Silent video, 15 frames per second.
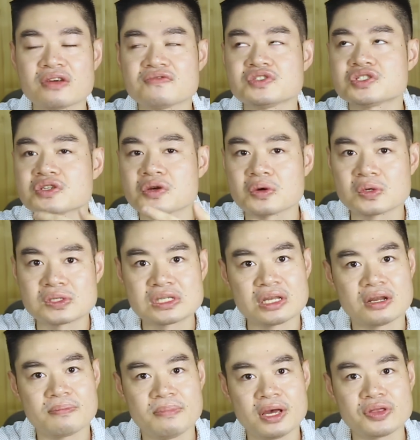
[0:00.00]
have chosen
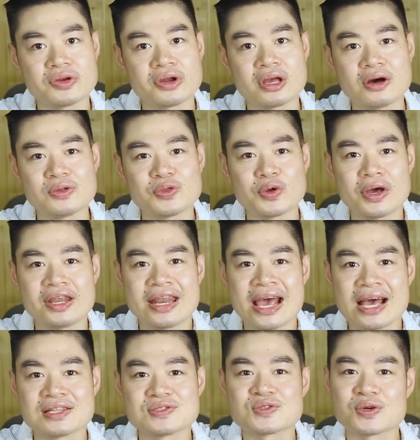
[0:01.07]
a better gown to
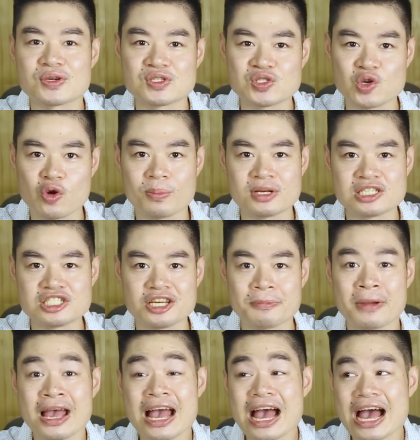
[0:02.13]
enhance her showmanship.